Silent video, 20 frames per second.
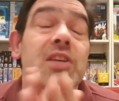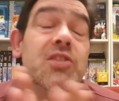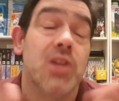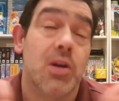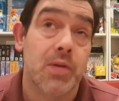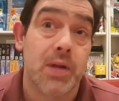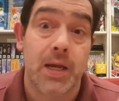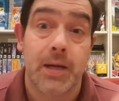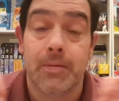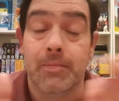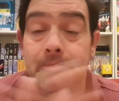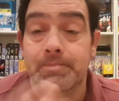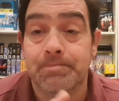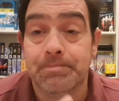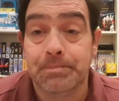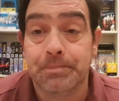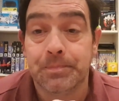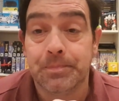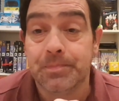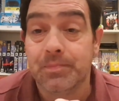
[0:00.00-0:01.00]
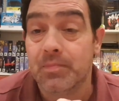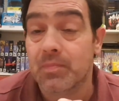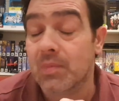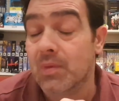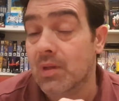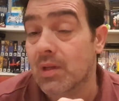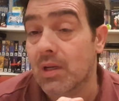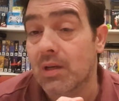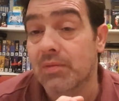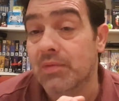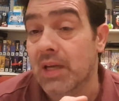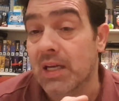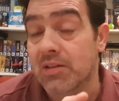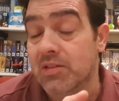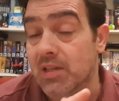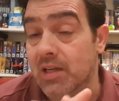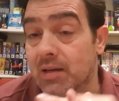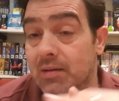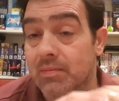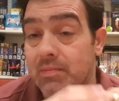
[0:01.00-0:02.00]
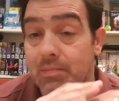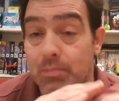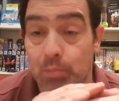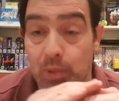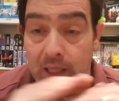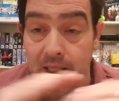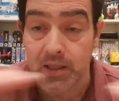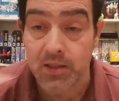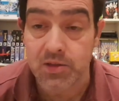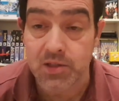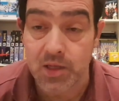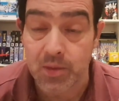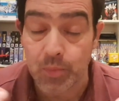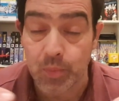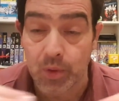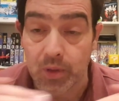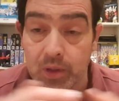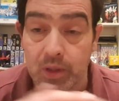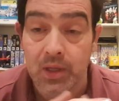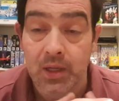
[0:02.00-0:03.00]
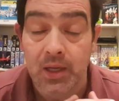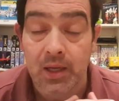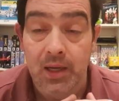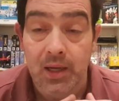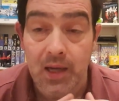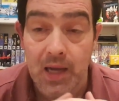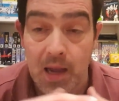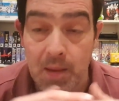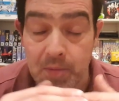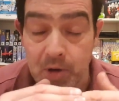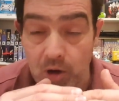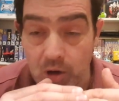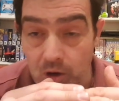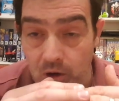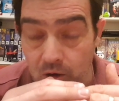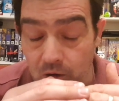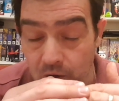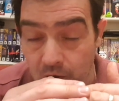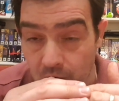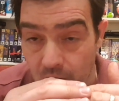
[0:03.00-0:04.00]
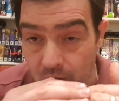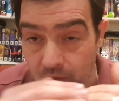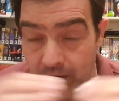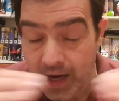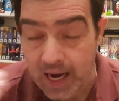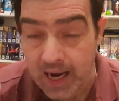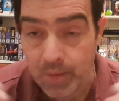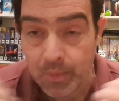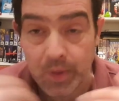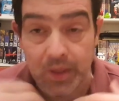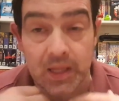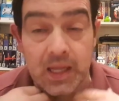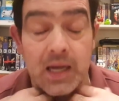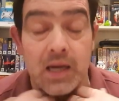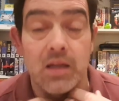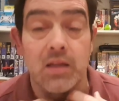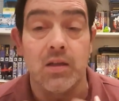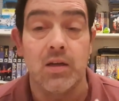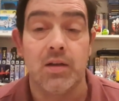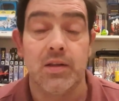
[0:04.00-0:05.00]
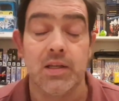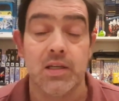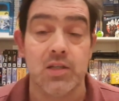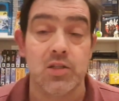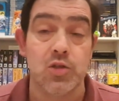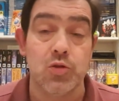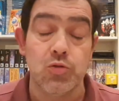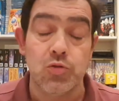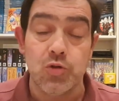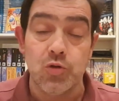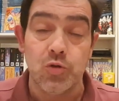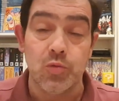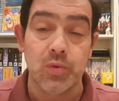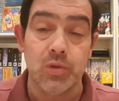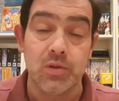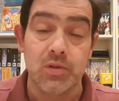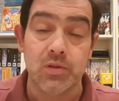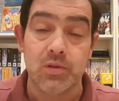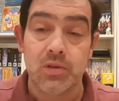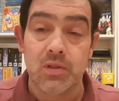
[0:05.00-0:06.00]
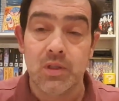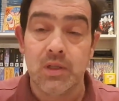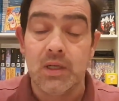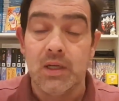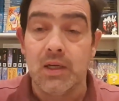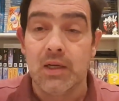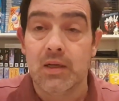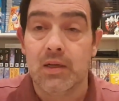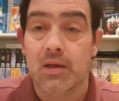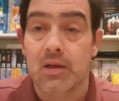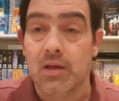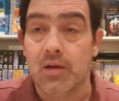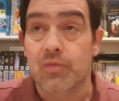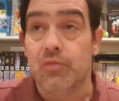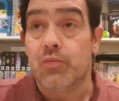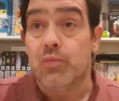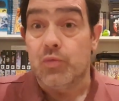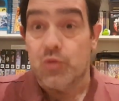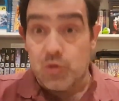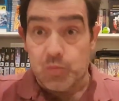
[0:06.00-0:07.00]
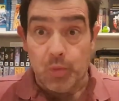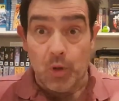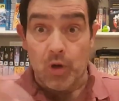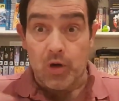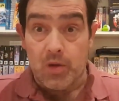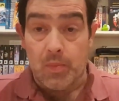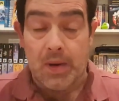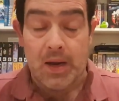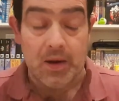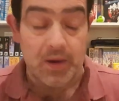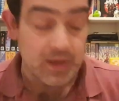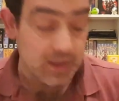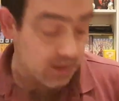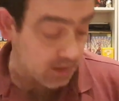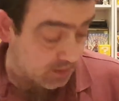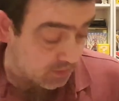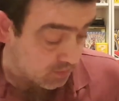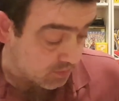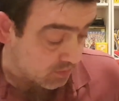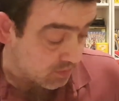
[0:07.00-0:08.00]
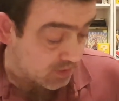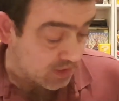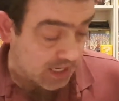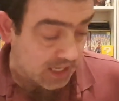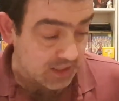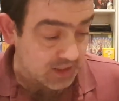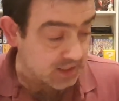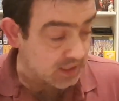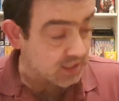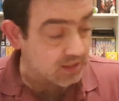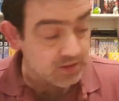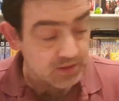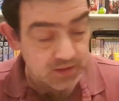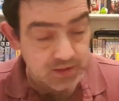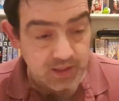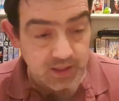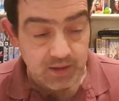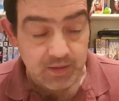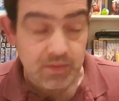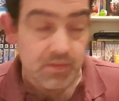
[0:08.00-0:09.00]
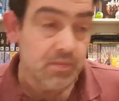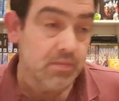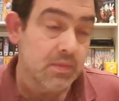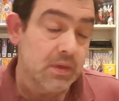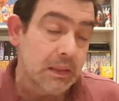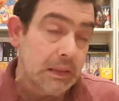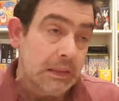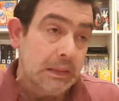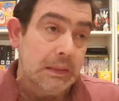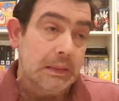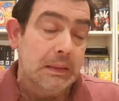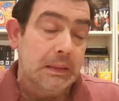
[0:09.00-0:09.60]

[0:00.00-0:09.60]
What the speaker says: it's okay. That's it. Plain and simple. I'm not going to overhype it like a lot of these YouTubers have spoke about it and dissected it and